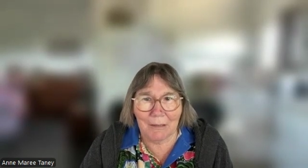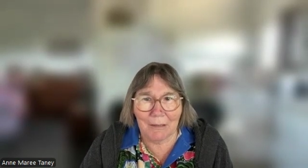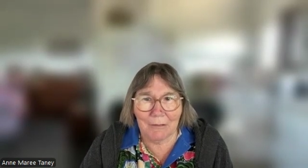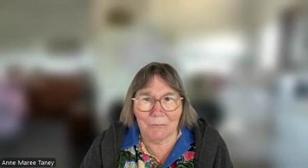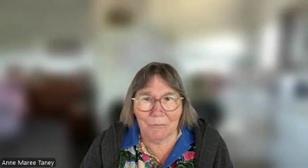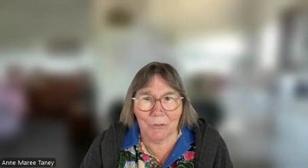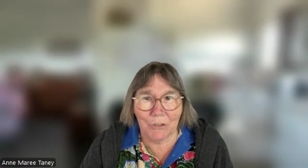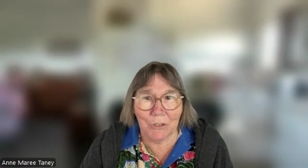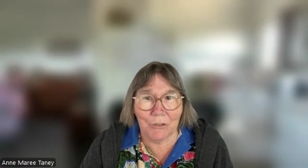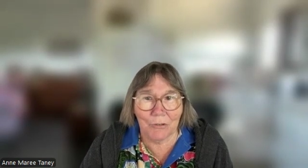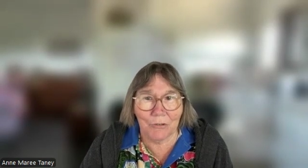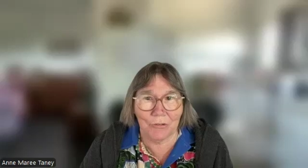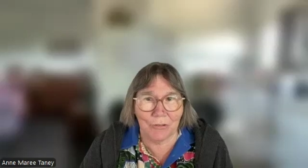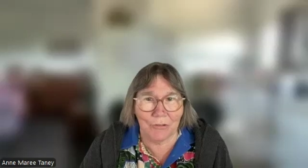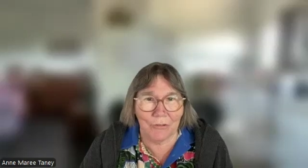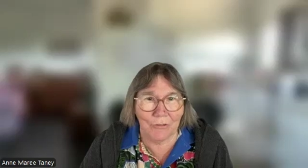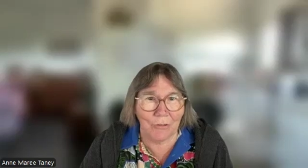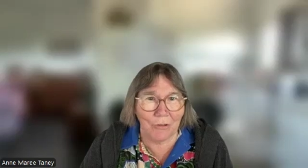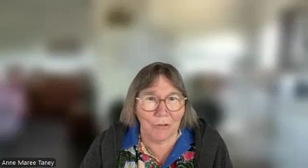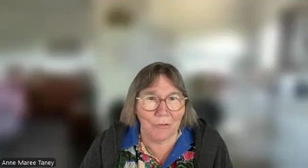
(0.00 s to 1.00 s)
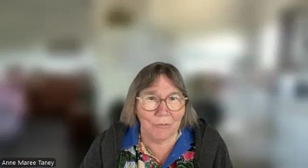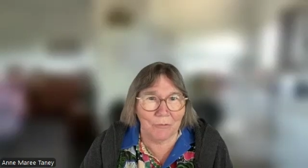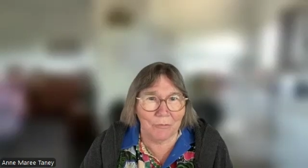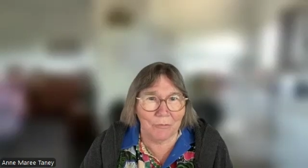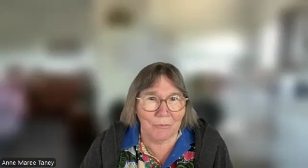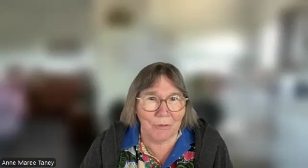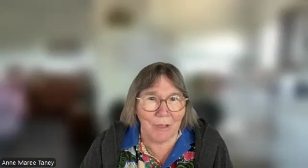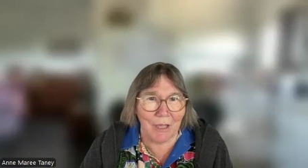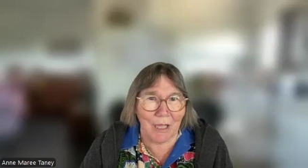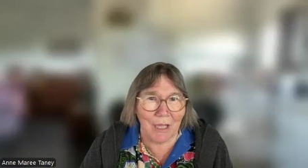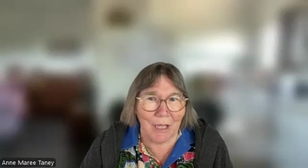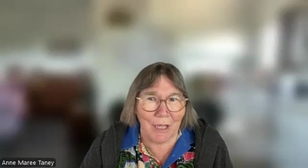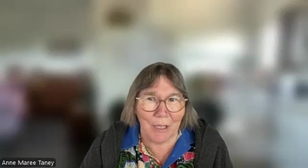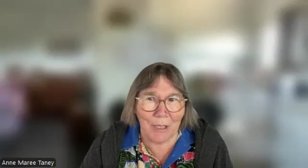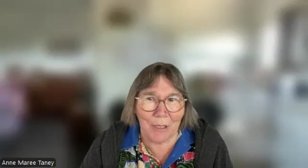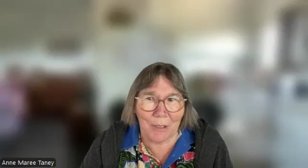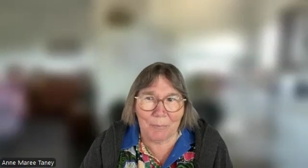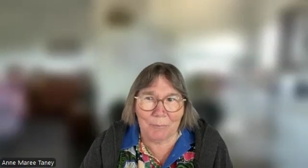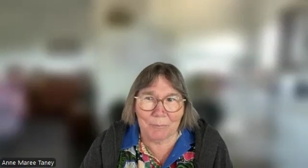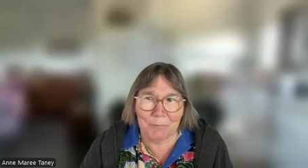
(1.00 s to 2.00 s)
versions of
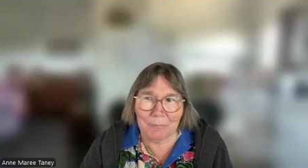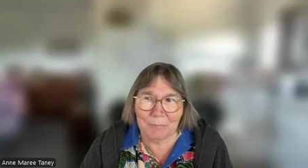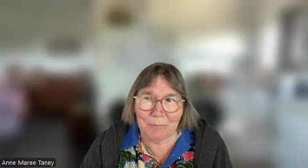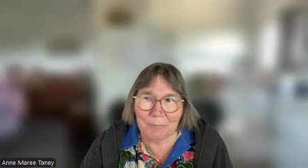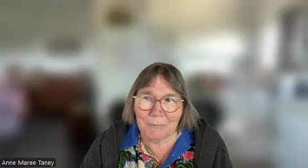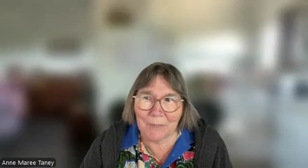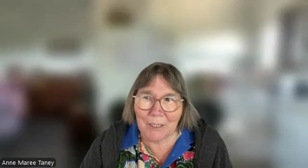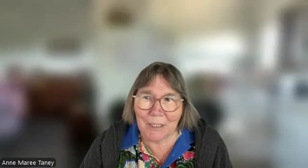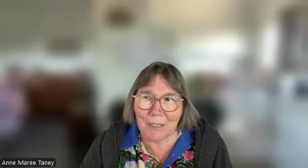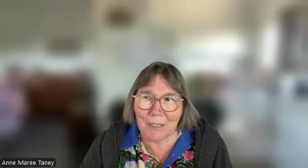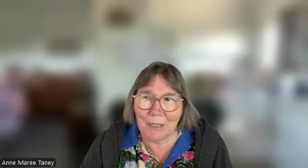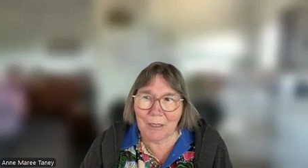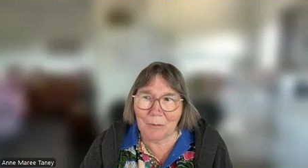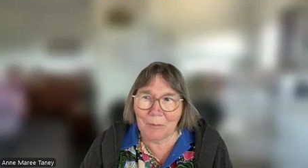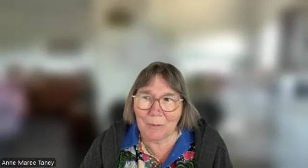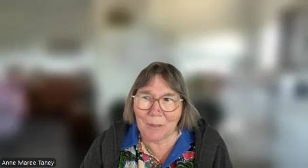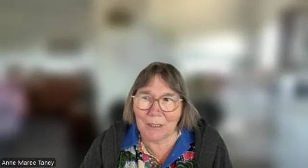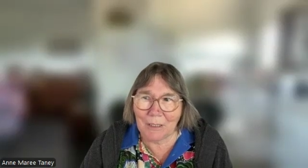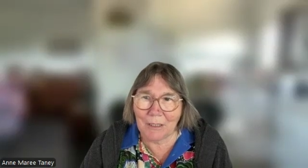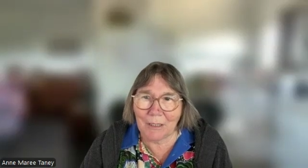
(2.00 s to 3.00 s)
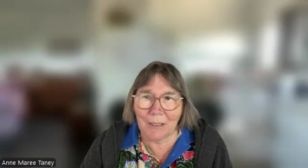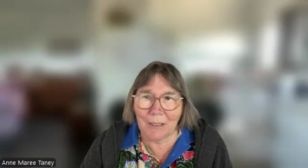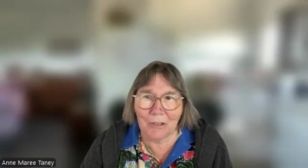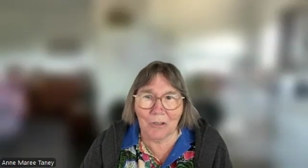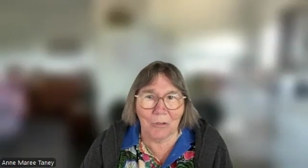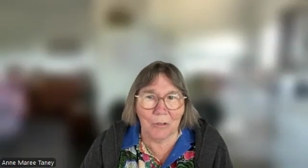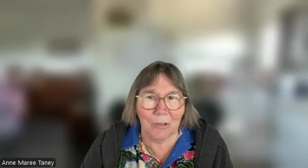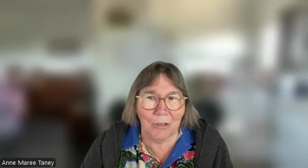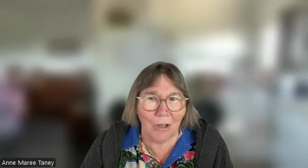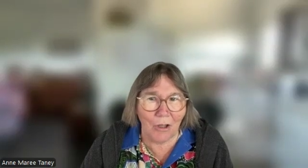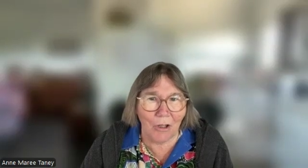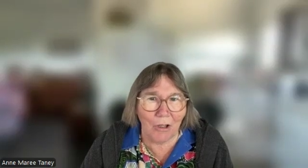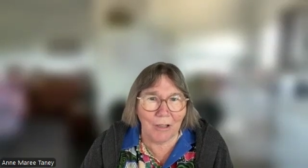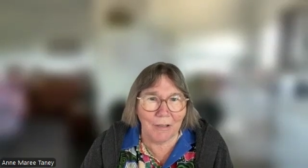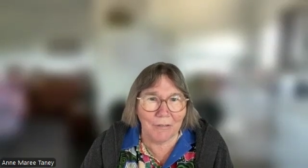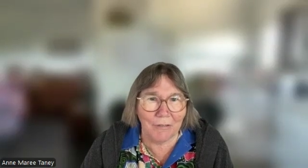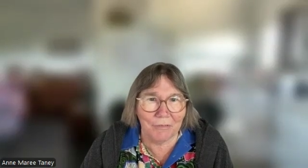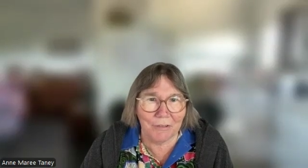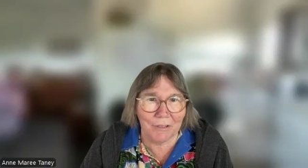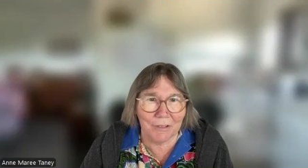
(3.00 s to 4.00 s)
you know, a good
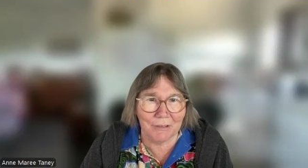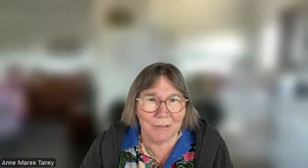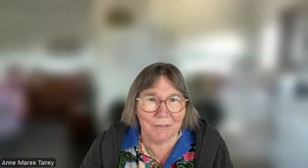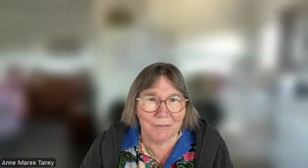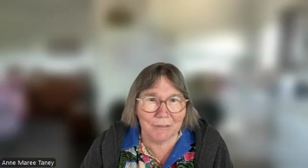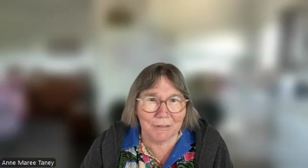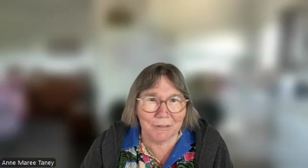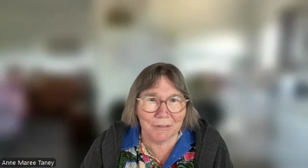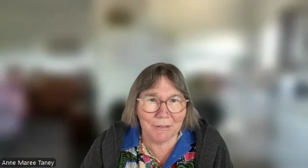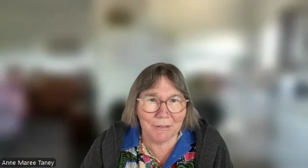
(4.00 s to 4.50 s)
life and